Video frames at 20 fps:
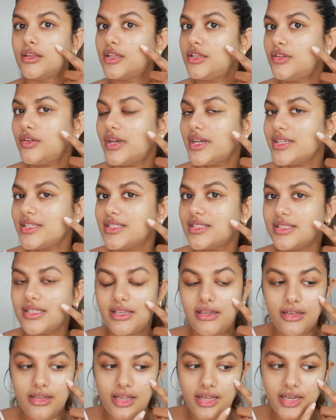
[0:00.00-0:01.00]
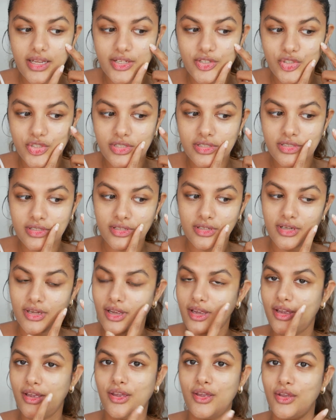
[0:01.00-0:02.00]
You guys see that it just
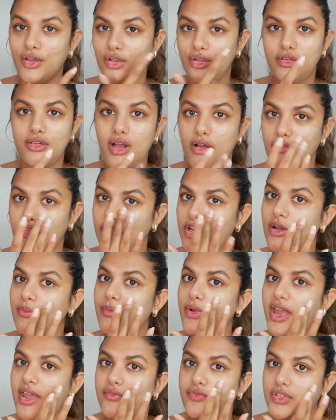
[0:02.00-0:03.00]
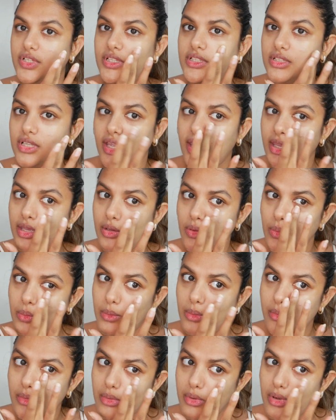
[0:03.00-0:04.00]
covered up everything